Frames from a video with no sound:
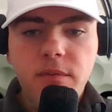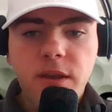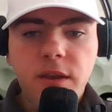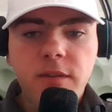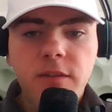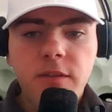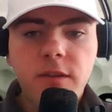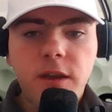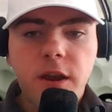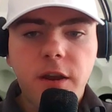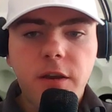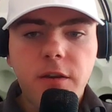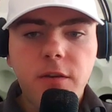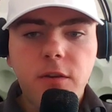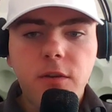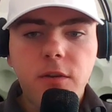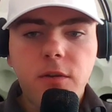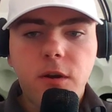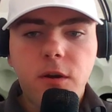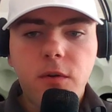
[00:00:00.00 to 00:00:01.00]
Texas hired
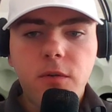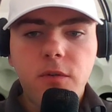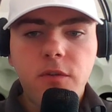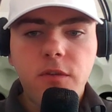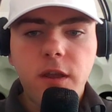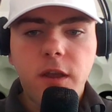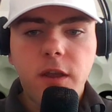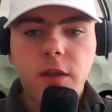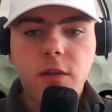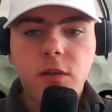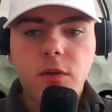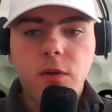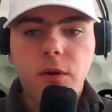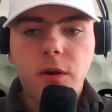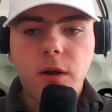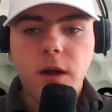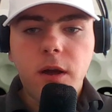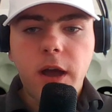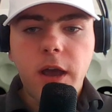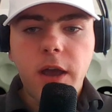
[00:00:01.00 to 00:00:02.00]
new coach in
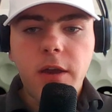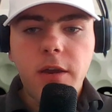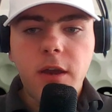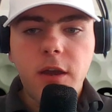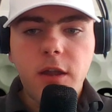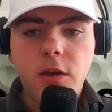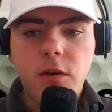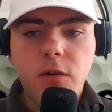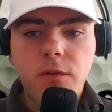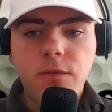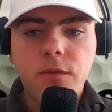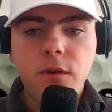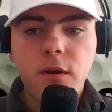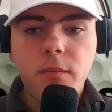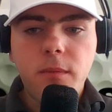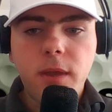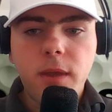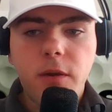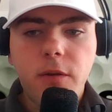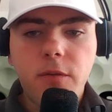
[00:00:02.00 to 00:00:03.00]
Laura Ionello
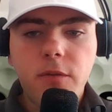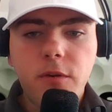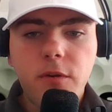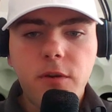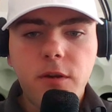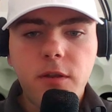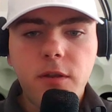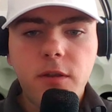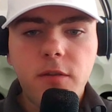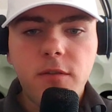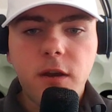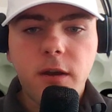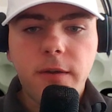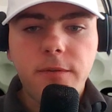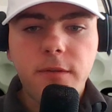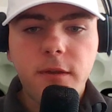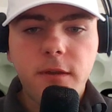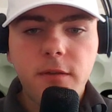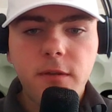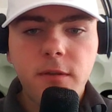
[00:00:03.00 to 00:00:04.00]
from Arizona this
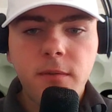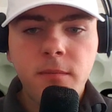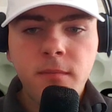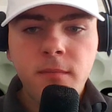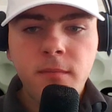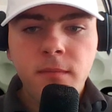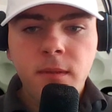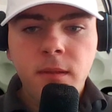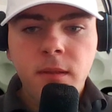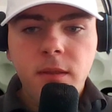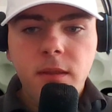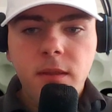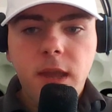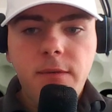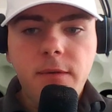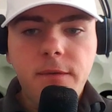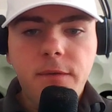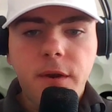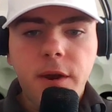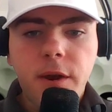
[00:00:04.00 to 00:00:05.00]
offseason.
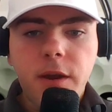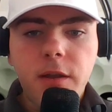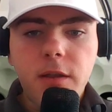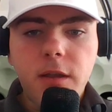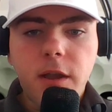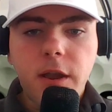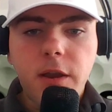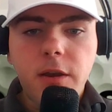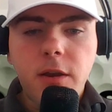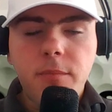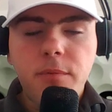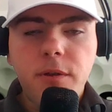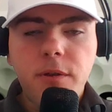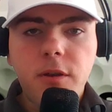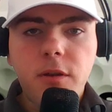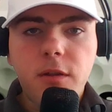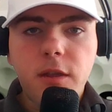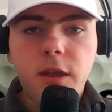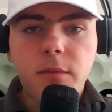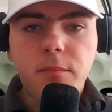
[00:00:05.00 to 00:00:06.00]
They have a very good lineup,
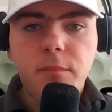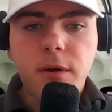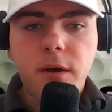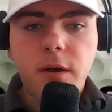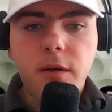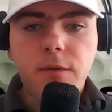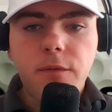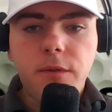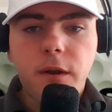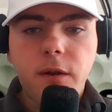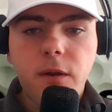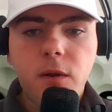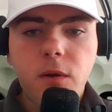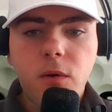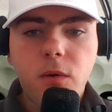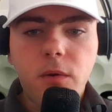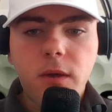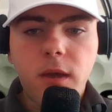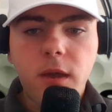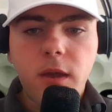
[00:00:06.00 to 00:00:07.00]
led by Farah
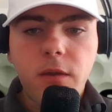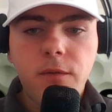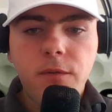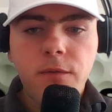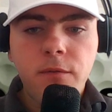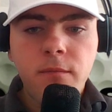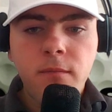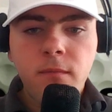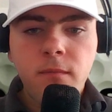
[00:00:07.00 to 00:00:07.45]
O'Keefe.